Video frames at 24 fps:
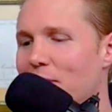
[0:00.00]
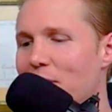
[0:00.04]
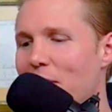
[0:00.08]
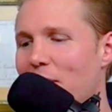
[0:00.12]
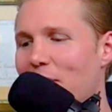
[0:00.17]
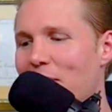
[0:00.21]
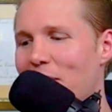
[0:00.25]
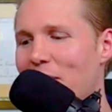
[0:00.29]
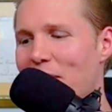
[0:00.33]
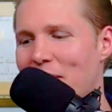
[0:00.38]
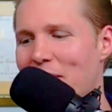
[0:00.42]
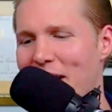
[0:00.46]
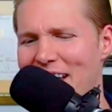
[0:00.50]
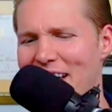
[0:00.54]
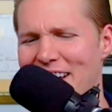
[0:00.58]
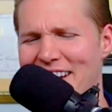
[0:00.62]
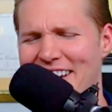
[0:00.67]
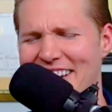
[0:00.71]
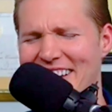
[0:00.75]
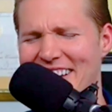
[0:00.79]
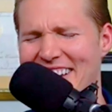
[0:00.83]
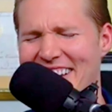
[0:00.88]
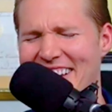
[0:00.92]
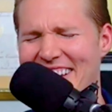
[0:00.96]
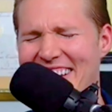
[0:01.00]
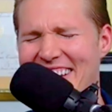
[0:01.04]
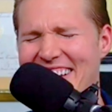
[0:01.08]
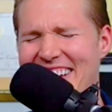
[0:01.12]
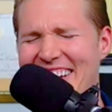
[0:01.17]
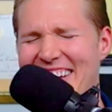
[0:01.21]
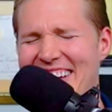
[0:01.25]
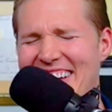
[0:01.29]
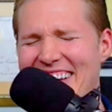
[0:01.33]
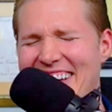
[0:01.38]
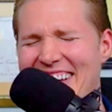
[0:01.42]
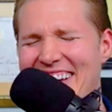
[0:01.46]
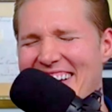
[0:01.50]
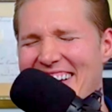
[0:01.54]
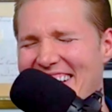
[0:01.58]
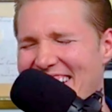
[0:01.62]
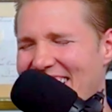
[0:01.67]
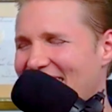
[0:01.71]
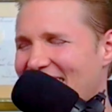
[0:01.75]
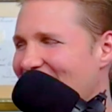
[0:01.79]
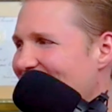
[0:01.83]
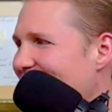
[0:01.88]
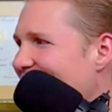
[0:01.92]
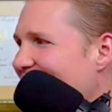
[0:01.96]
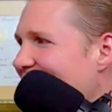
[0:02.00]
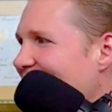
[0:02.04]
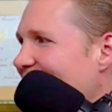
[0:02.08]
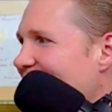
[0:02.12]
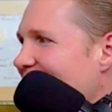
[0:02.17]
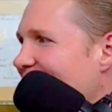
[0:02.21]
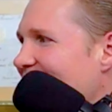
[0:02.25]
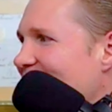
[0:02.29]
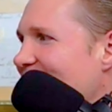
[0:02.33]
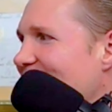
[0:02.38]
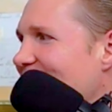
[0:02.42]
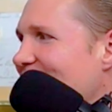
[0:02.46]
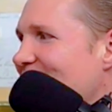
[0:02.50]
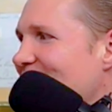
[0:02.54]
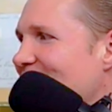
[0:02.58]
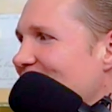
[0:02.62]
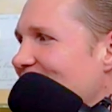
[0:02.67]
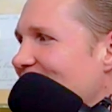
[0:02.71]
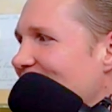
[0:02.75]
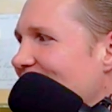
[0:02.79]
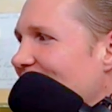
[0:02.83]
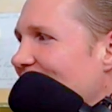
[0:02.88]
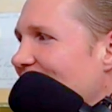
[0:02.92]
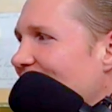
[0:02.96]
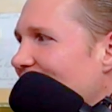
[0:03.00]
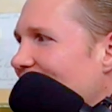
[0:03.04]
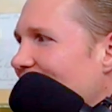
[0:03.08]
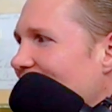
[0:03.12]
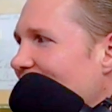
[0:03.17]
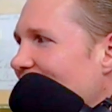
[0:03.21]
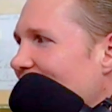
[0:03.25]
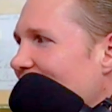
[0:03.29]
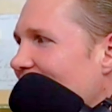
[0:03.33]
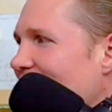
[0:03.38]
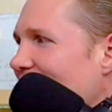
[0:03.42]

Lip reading: (not speaking)